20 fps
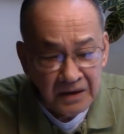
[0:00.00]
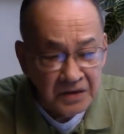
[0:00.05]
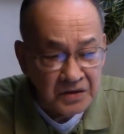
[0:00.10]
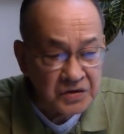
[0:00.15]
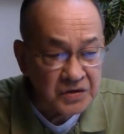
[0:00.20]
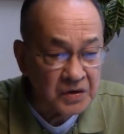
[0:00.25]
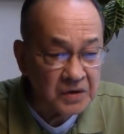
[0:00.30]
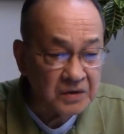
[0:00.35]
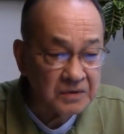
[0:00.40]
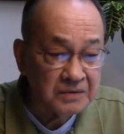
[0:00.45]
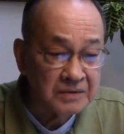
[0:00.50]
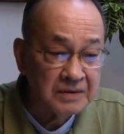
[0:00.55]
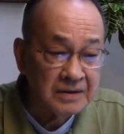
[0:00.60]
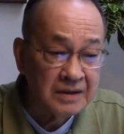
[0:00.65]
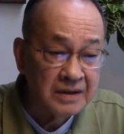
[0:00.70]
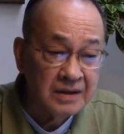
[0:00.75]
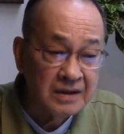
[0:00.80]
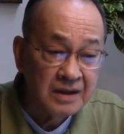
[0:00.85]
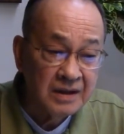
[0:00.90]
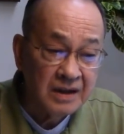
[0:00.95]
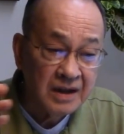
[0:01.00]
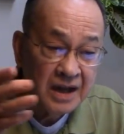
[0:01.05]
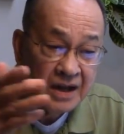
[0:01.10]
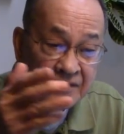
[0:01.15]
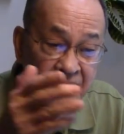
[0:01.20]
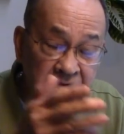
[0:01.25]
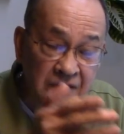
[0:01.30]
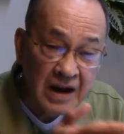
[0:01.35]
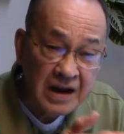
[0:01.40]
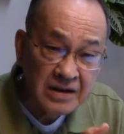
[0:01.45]
So
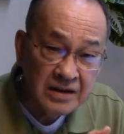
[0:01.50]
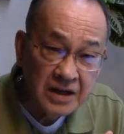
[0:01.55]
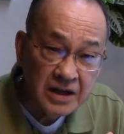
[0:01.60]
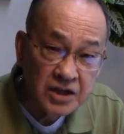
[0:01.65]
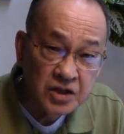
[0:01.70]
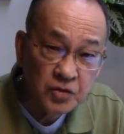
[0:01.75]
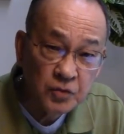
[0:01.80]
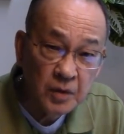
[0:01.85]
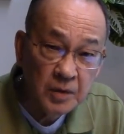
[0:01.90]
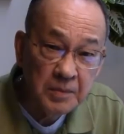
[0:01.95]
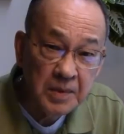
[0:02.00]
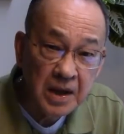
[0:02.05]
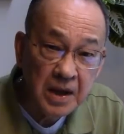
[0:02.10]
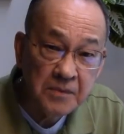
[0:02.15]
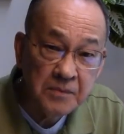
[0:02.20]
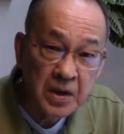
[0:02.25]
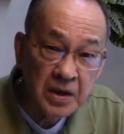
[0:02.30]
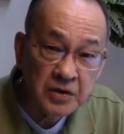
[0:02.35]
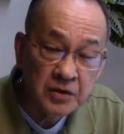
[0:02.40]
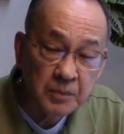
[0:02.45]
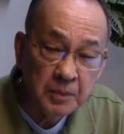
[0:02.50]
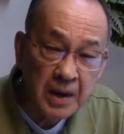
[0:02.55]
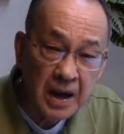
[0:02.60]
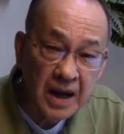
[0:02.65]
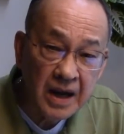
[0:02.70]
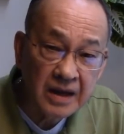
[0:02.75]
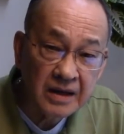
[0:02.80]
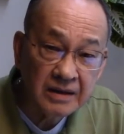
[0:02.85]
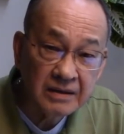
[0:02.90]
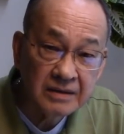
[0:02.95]
Advantage will be a better
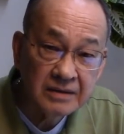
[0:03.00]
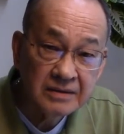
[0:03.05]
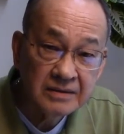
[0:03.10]
plan.